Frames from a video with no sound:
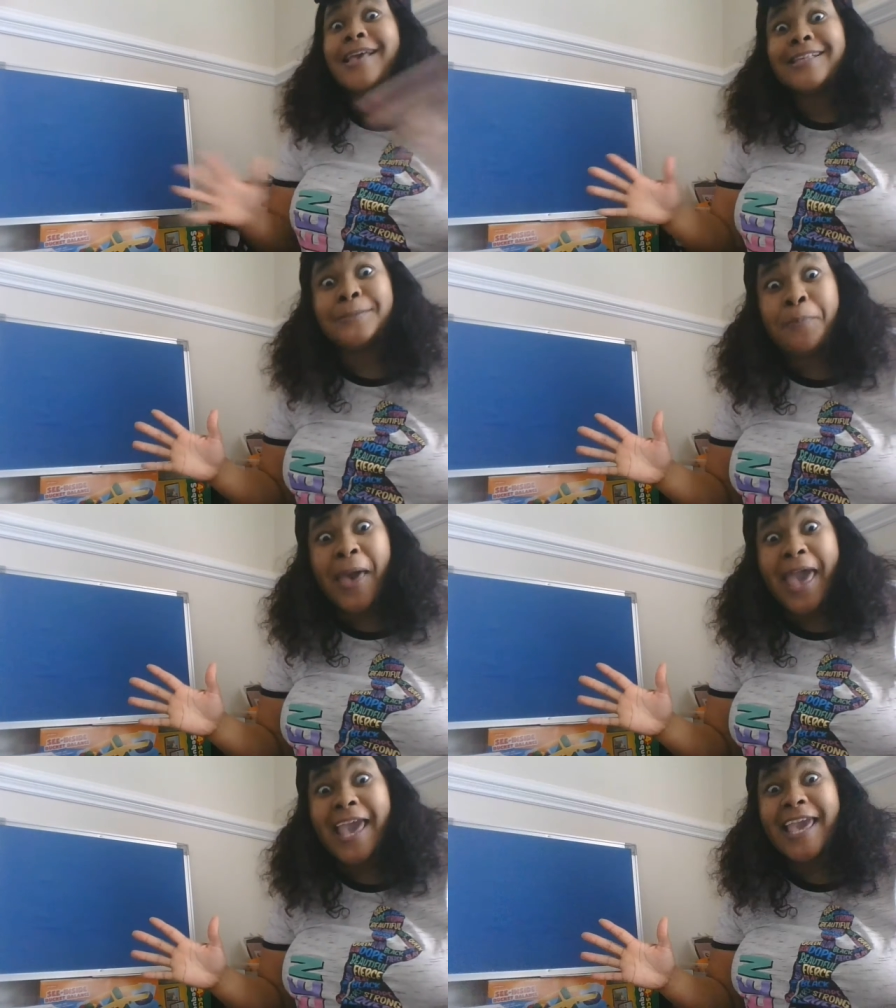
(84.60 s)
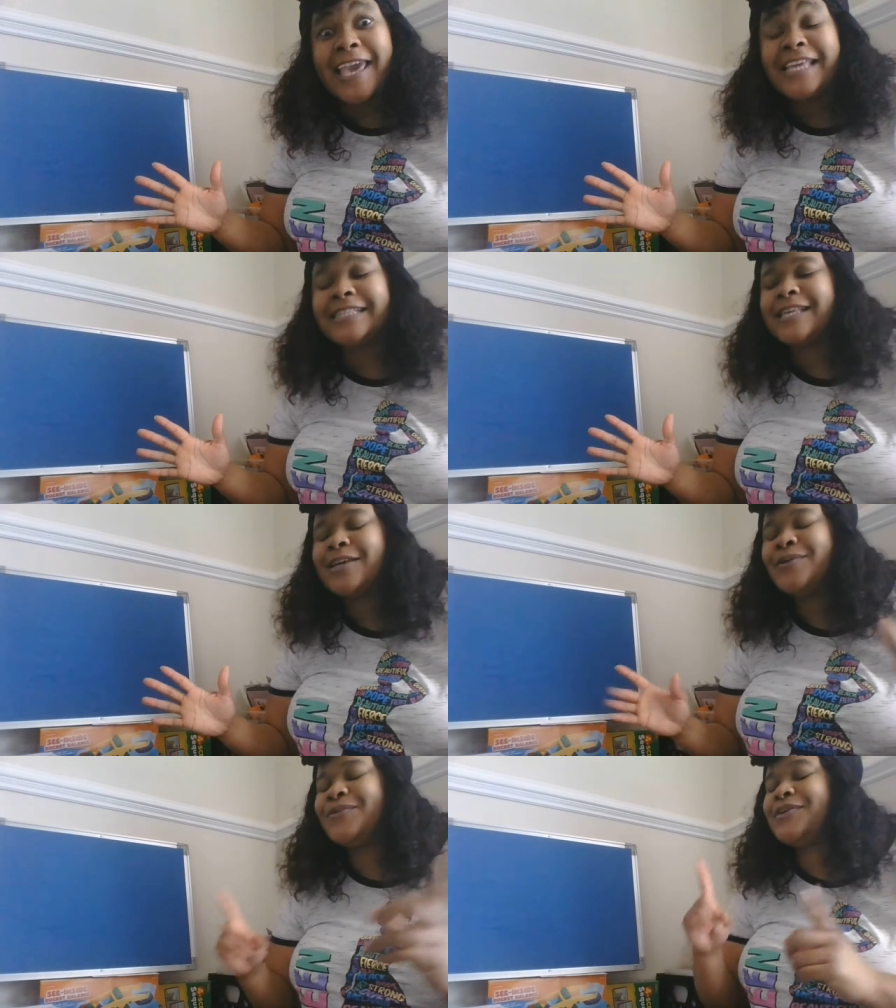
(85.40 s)
Space!
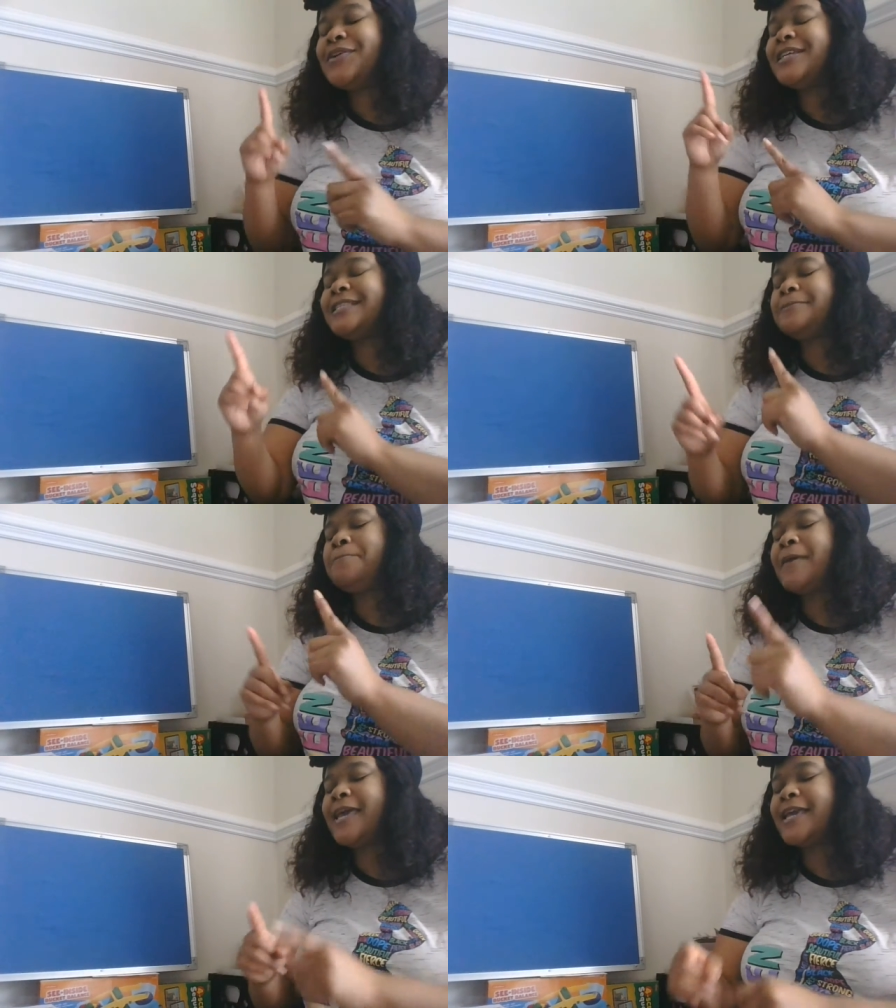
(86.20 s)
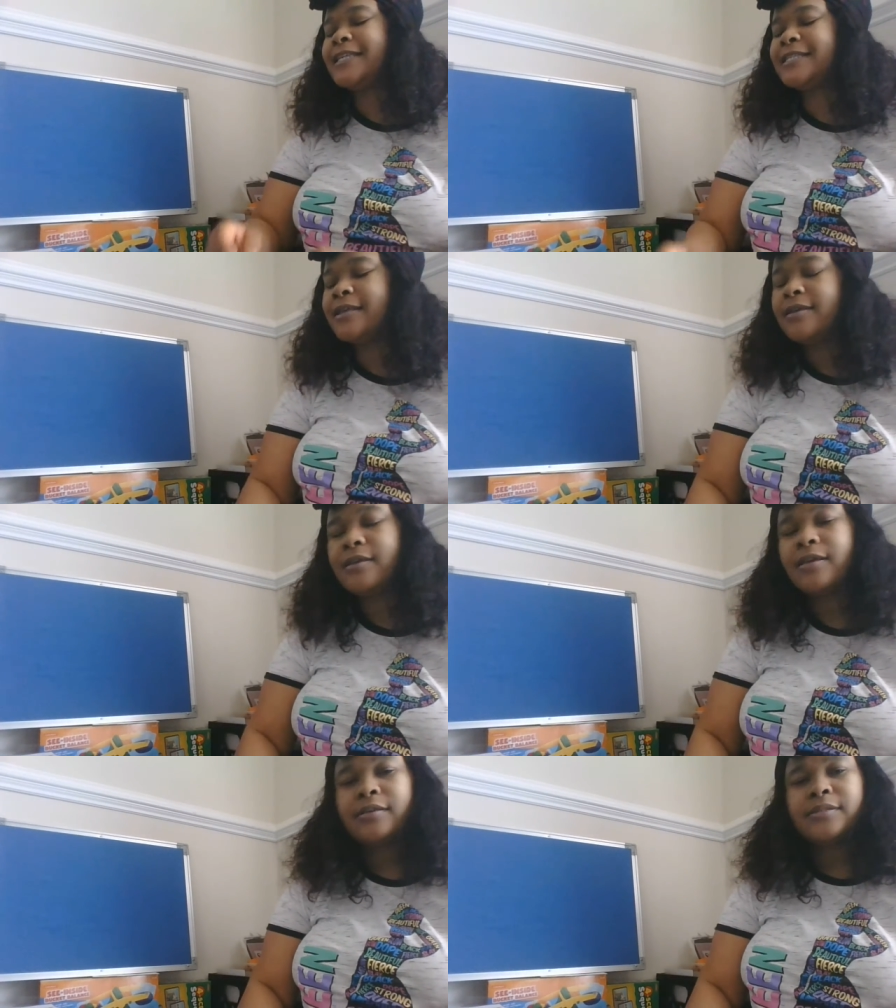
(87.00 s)
We're in space.
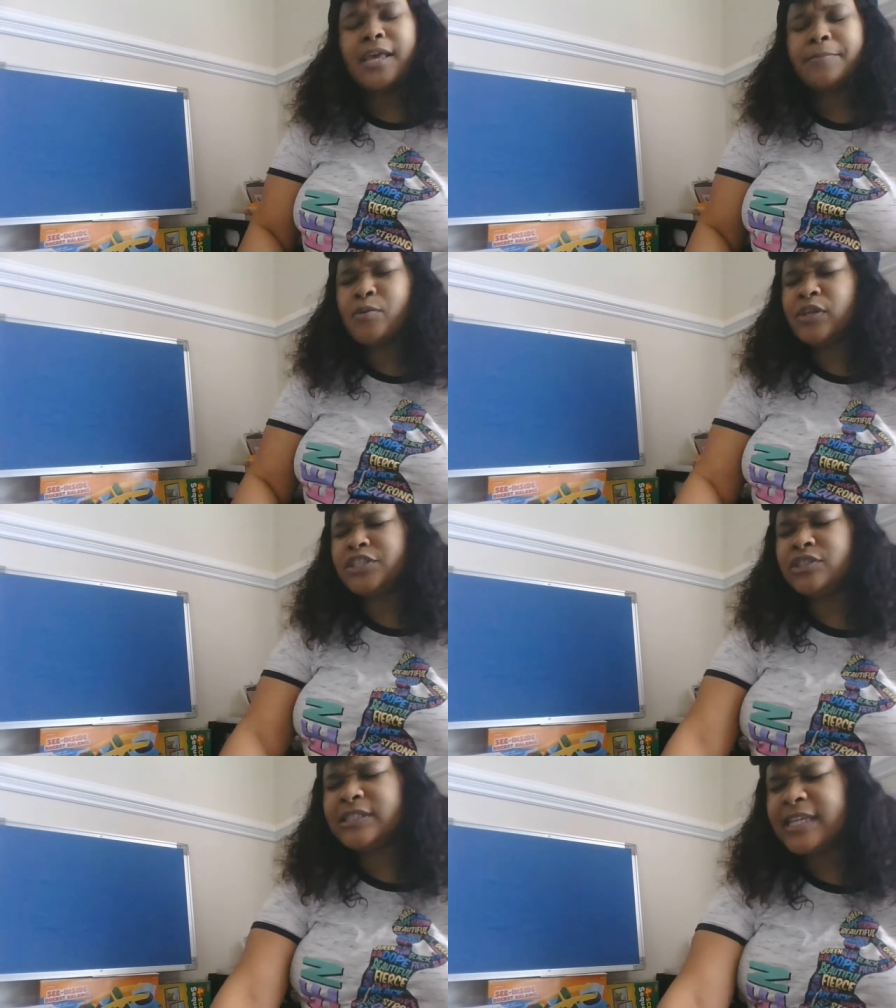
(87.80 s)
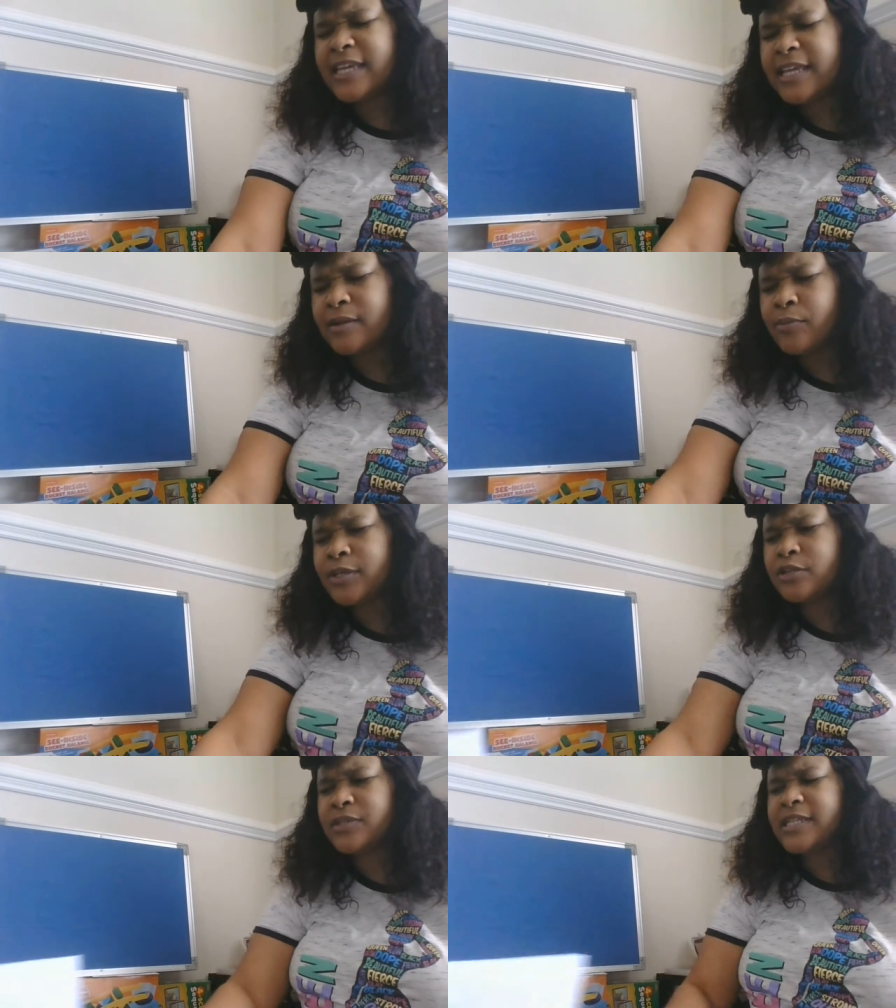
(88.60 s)
Tell me what you see. What
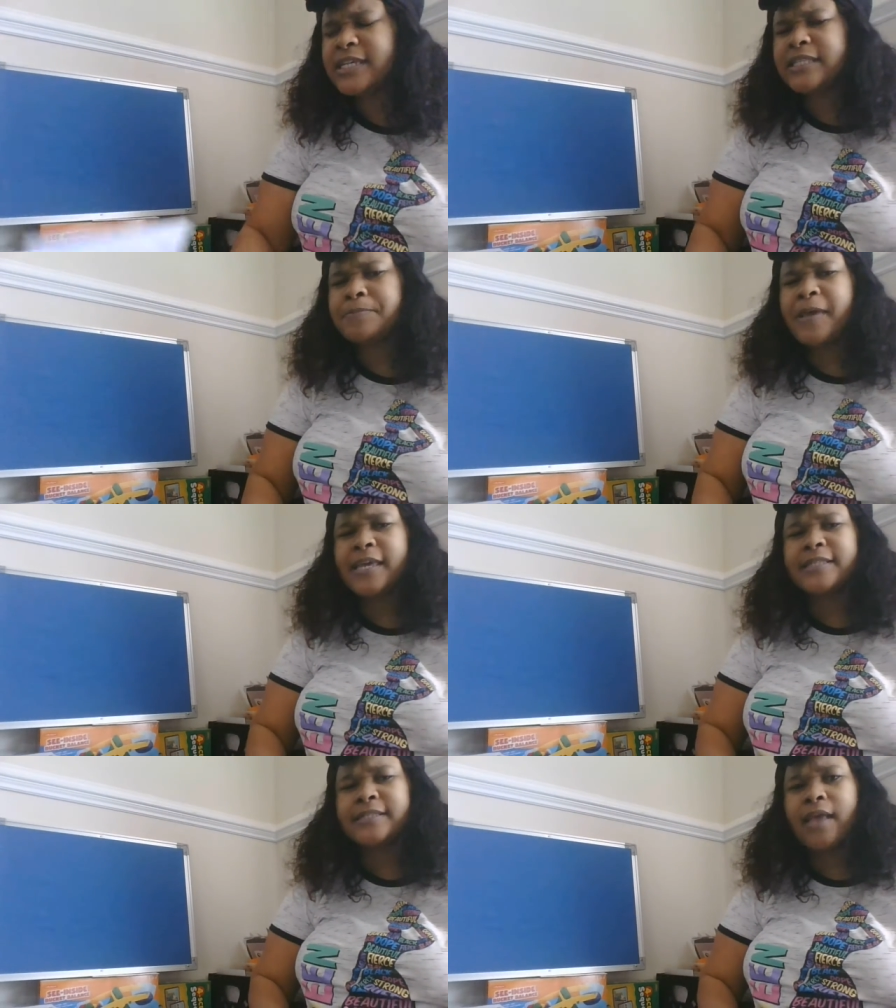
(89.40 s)
do you see in space?